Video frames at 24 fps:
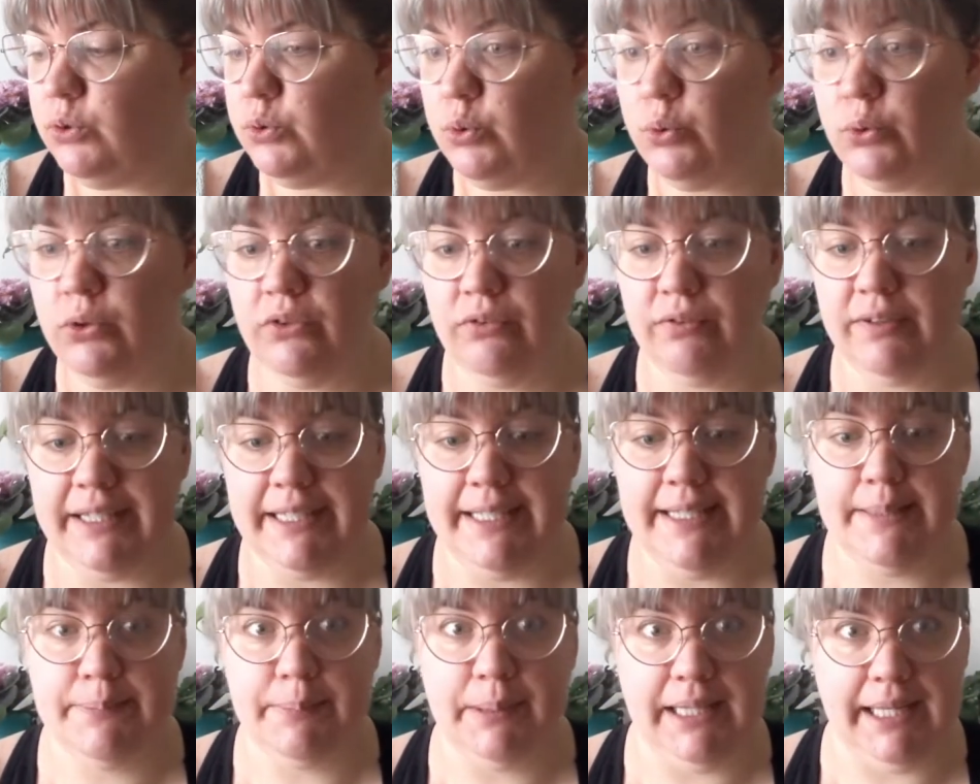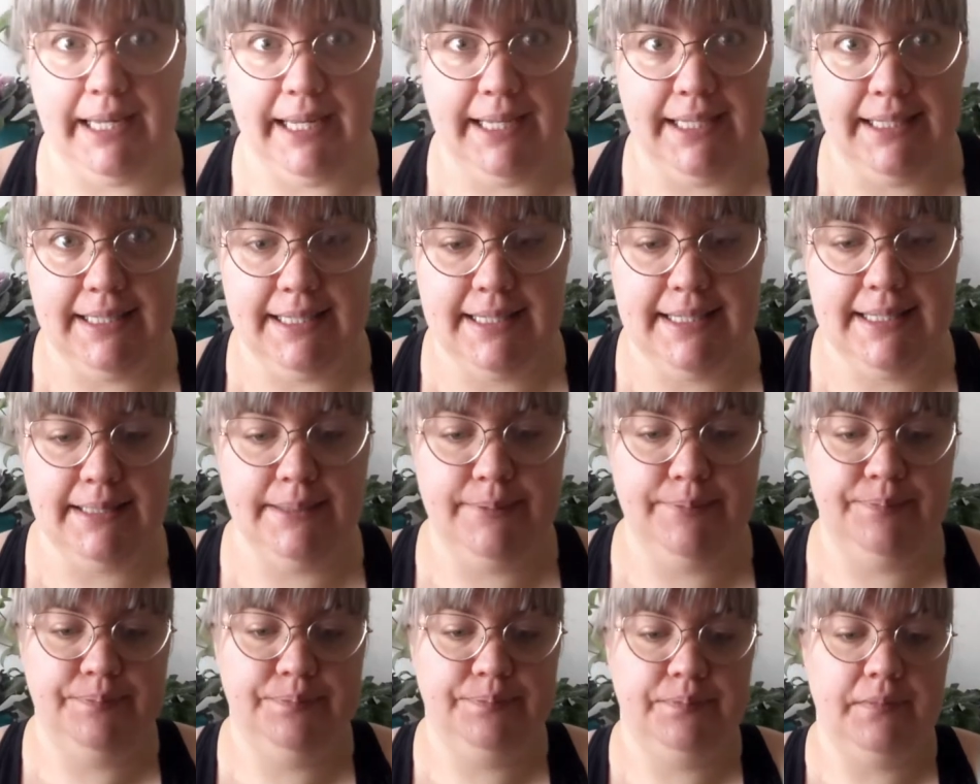Tour de Fleece plans,
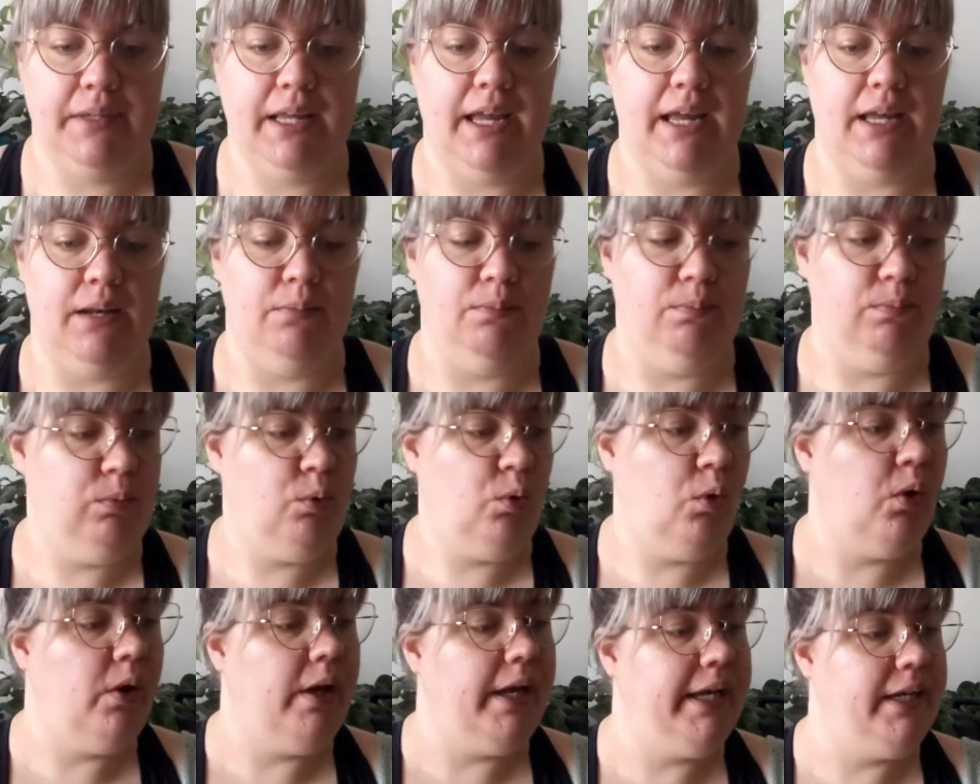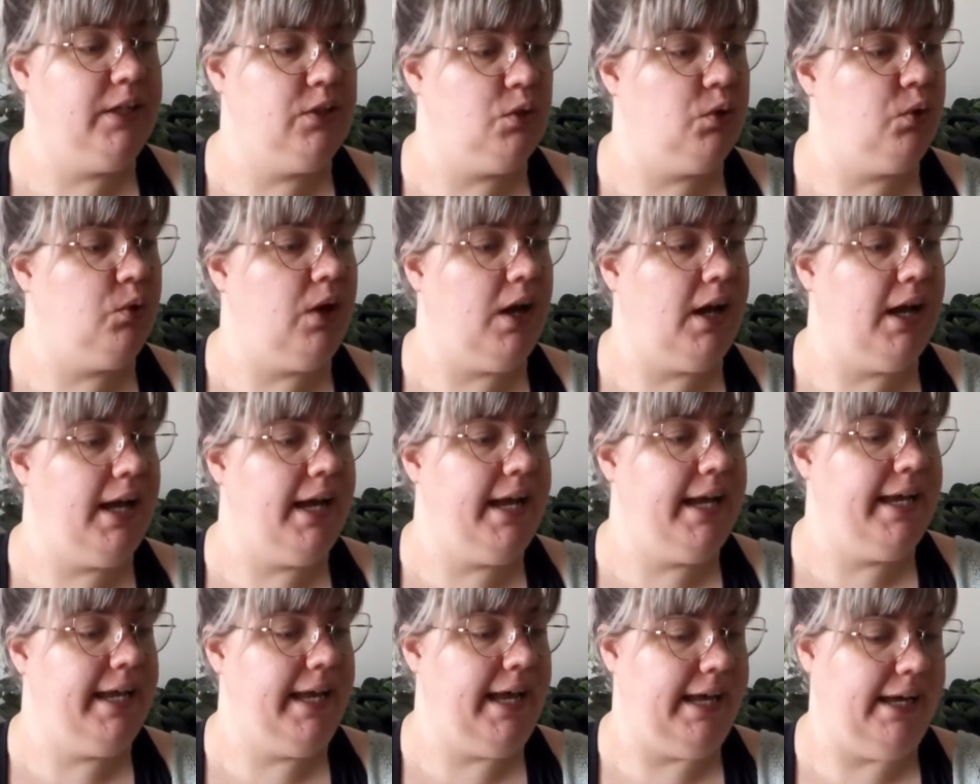and boy do
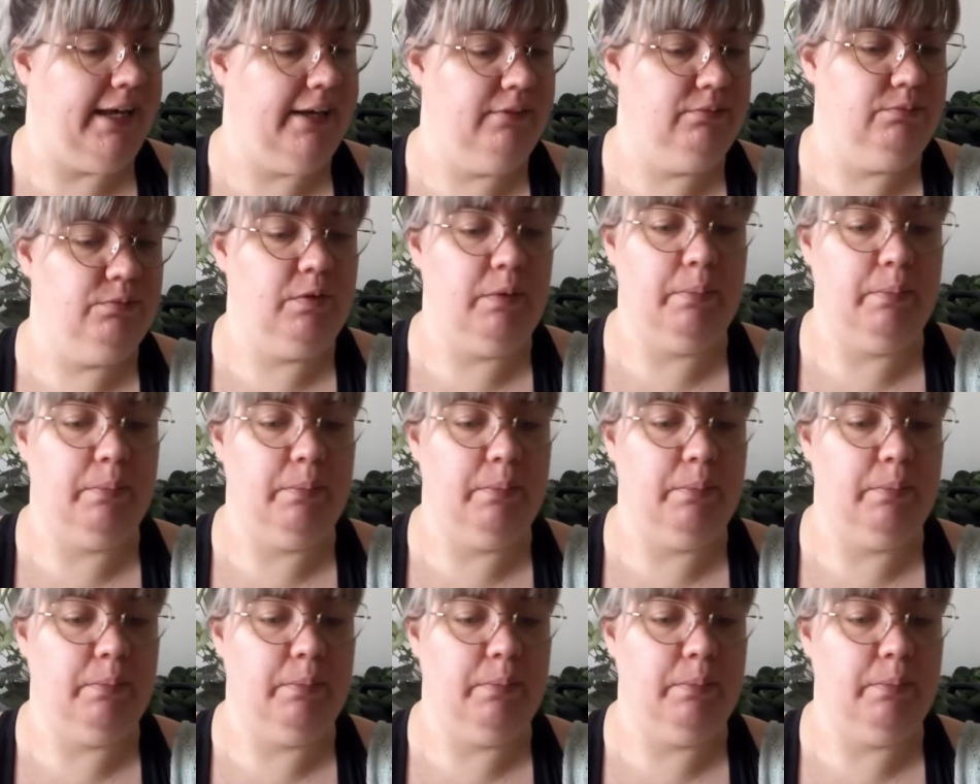I have